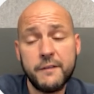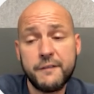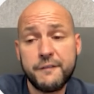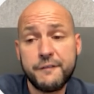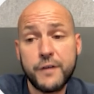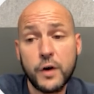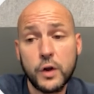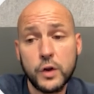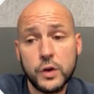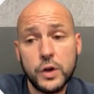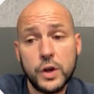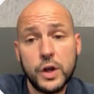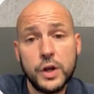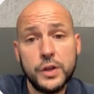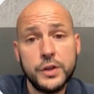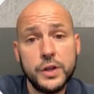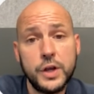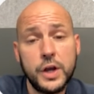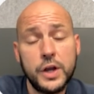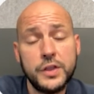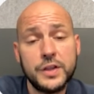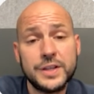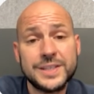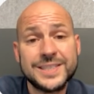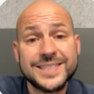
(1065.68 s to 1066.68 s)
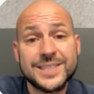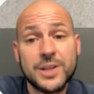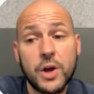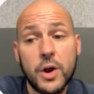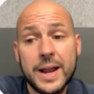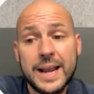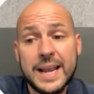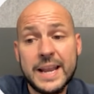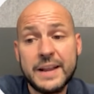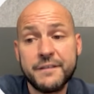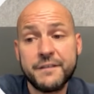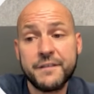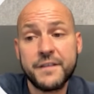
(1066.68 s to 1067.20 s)
font and the
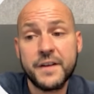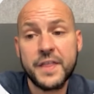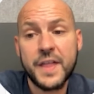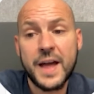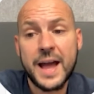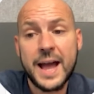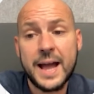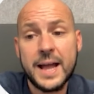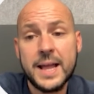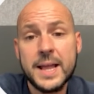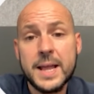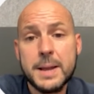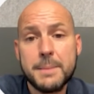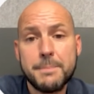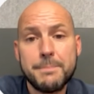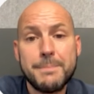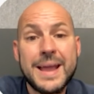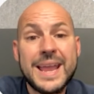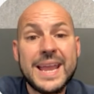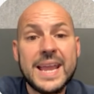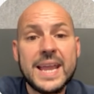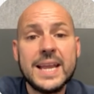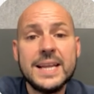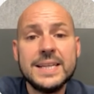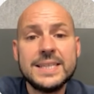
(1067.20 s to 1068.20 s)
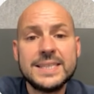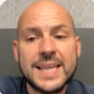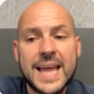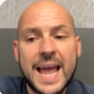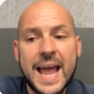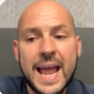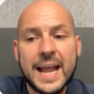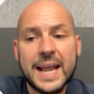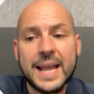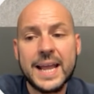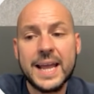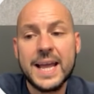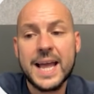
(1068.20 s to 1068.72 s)
styling for that, making
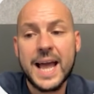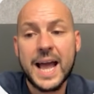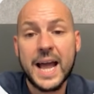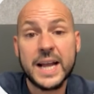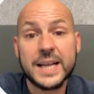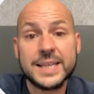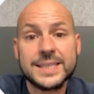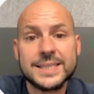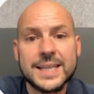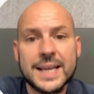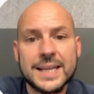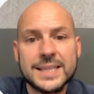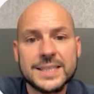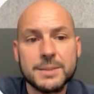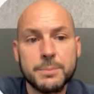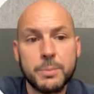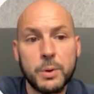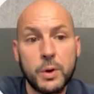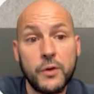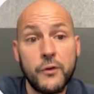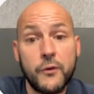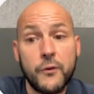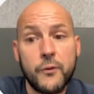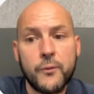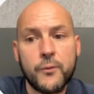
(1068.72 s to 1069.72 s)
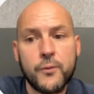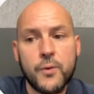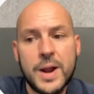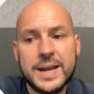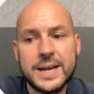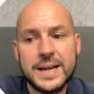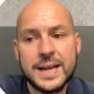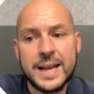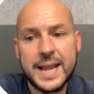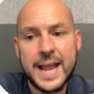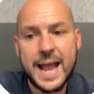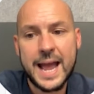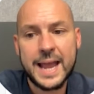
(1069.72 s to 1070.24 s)
tech accessible and
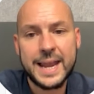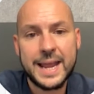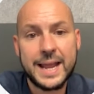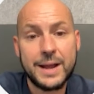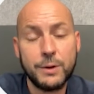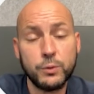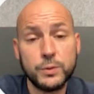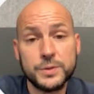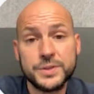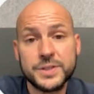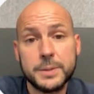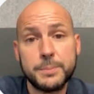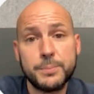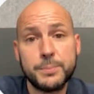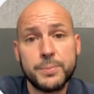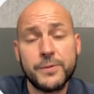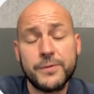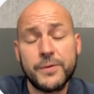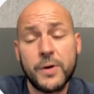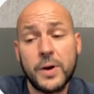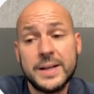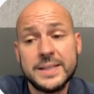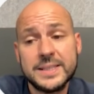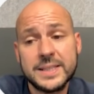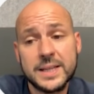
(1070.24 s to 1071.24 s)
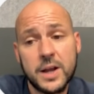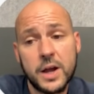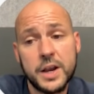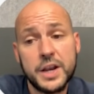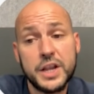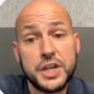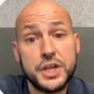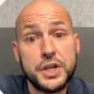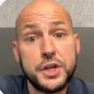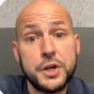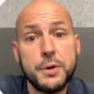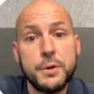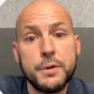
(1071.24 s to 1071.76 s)
friendly, and it also provides a kind
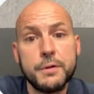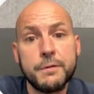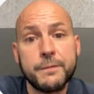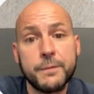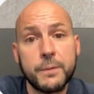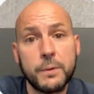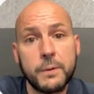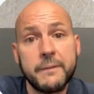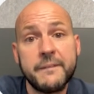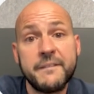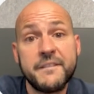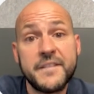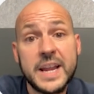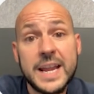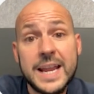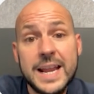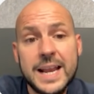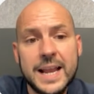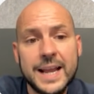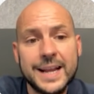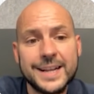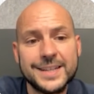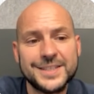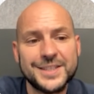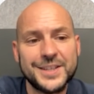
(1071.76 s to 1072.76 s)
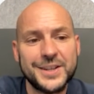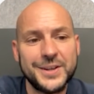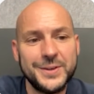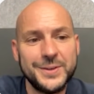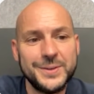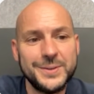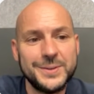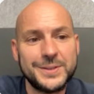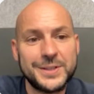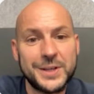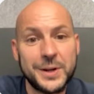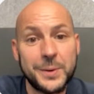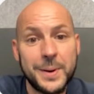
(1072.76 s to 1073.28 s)
of youthful feeling
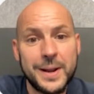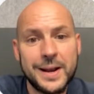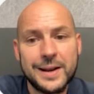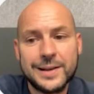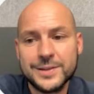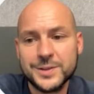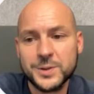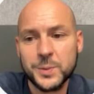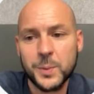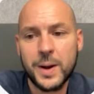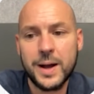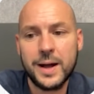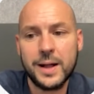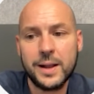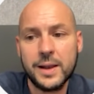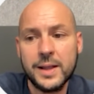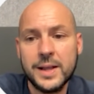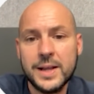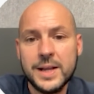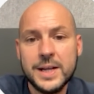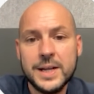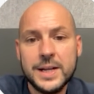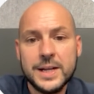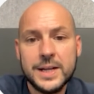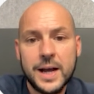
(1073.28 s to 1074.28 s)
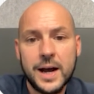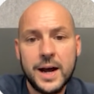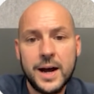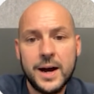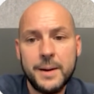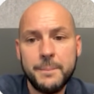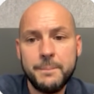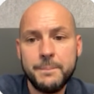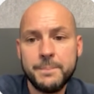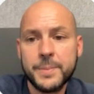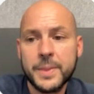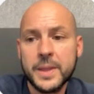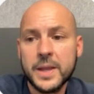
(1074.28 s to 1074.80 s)
to it as well.
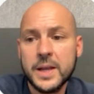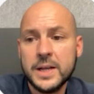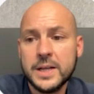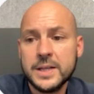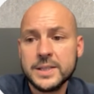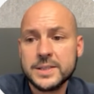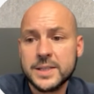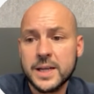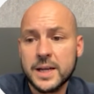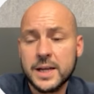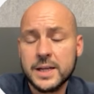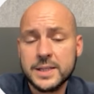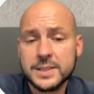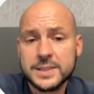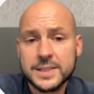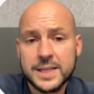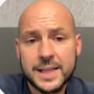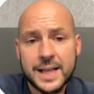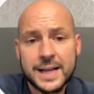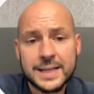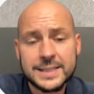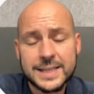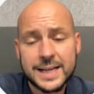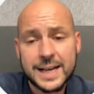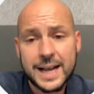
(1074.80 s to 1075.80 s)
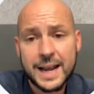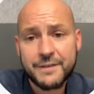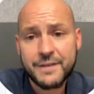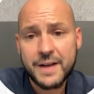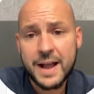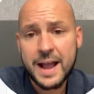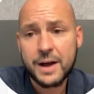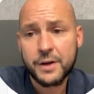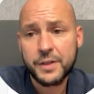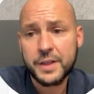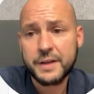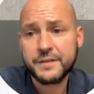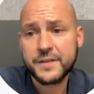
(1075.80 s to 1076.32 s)
So that's clever
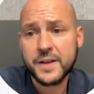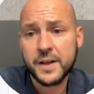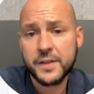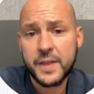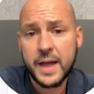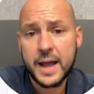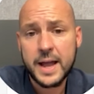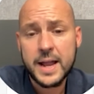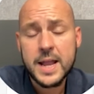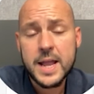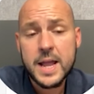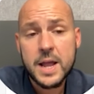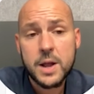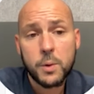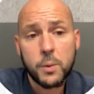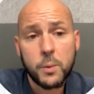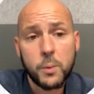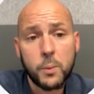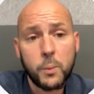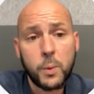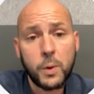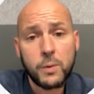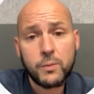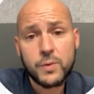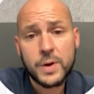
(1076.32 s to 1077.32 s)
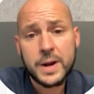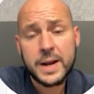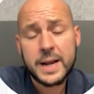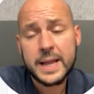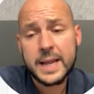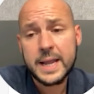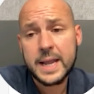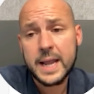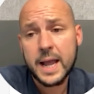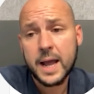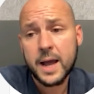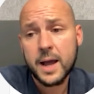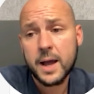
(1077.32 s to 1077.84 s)
how they've done that. What
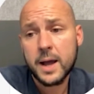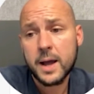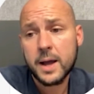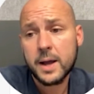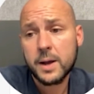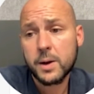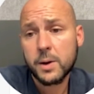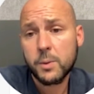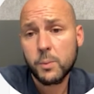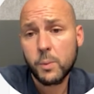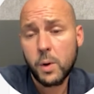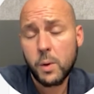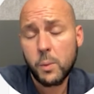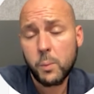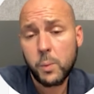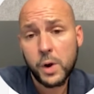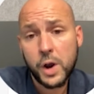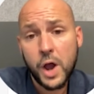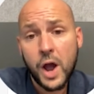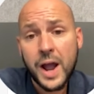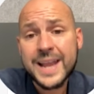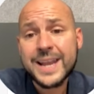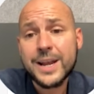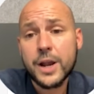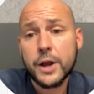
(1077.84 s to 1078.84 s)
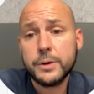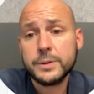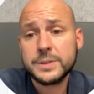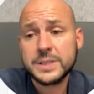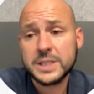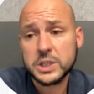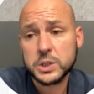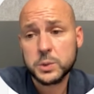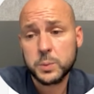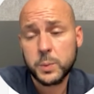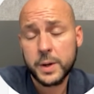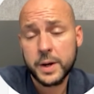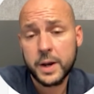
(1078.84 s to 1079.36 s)
really what I
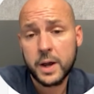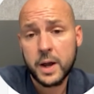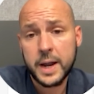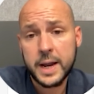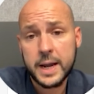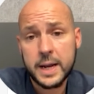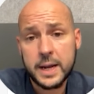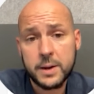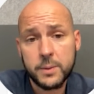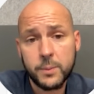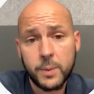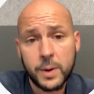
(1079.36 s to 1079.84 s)
notice when I